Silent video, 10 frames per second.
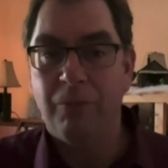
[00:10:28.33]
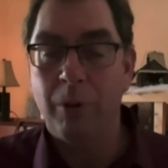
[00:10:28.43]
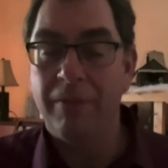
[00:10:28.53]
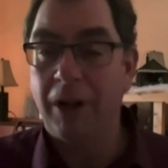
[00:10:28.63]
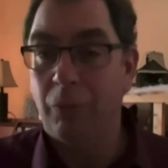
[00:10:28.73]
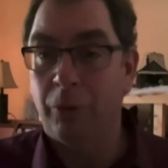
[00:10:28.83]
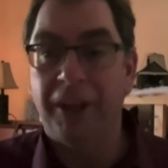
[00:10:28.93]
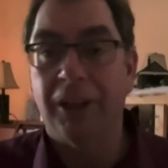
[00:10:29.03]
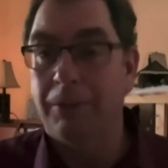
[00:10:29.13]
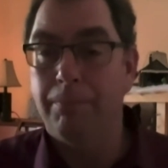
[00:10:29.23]
we've got
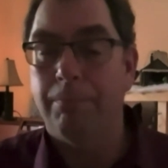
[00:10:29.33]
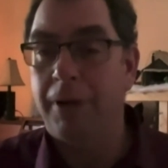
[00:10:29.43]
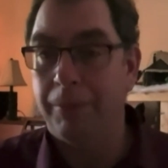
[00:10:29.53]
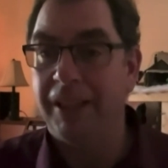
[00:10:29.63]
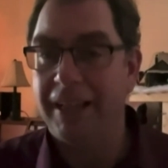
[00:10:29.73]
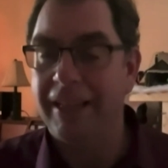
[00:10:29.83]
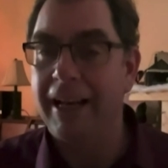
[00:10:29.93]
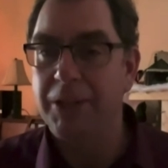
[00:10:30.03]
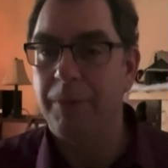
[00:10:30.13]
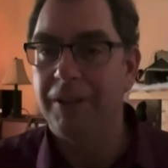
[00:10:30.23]
regular public
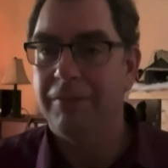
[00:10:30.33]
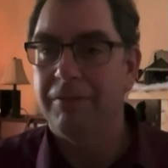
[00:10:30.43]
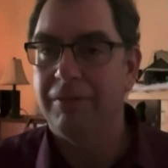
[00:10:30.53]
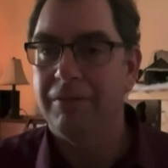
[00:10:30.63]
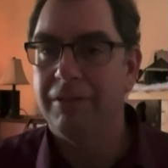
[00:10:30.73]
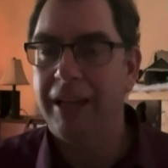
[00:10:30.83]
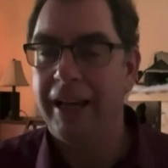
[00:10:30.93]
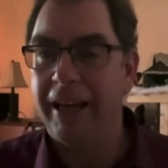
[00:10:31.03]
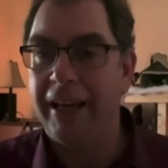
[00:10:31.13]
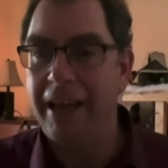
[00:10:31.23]
engagement
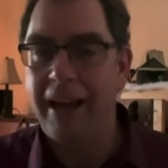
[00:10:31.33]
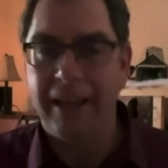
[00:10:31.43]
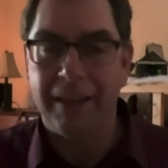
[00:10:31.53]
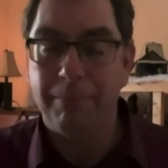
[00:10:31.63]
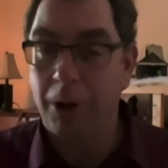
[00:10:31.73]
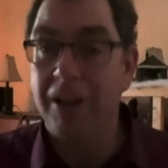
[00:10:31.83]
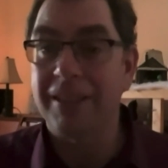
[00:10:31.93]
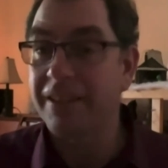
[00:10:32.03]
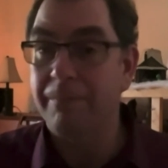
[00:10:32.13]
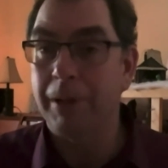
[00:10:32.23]
and
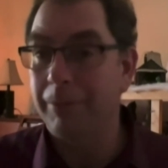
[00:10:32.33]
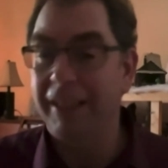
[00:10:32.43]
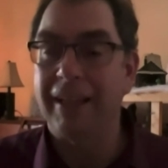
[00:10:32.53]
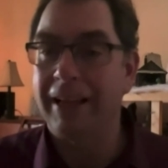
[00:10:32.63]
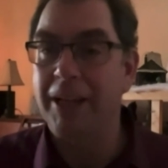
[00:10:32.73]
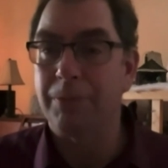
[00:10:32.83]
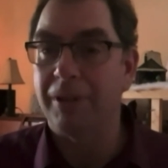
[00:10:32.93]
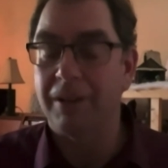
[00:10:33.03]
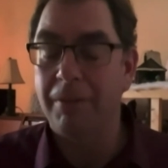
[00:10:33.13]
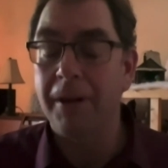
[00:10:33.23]
positive public
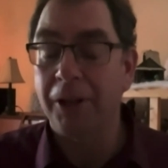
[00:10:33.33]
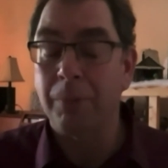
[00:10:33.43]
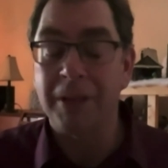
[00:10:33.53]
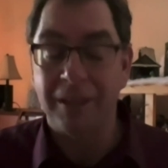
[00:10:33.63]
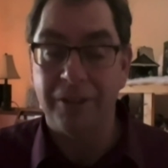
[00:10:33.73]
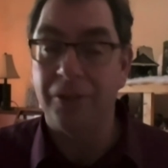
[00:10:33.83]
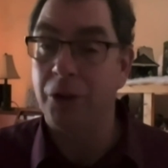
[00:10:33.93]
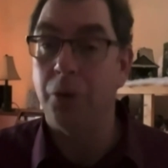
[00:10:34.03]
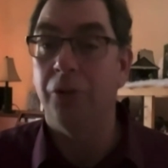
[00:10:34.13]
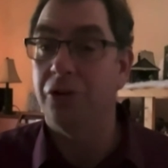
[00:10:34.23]
engagement, that'll be a
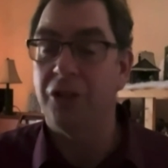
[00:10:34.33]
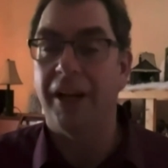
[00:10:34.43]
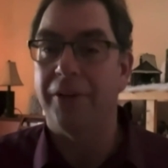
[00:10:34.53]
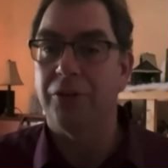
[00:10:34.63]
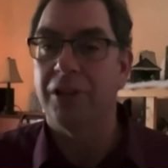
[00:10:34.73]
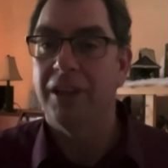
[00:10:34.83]
huge change.